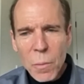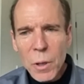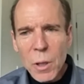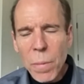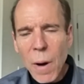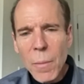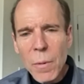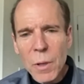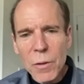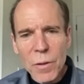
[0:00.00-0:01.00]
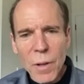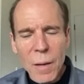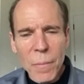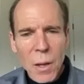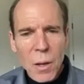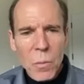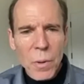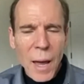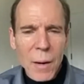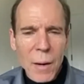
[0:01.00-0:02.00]
But the problem is, is that
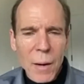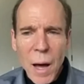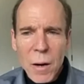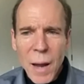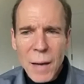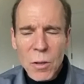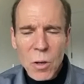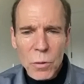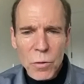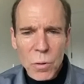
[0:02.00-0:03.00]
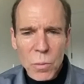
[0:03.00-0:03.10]
with, with modern agriculture,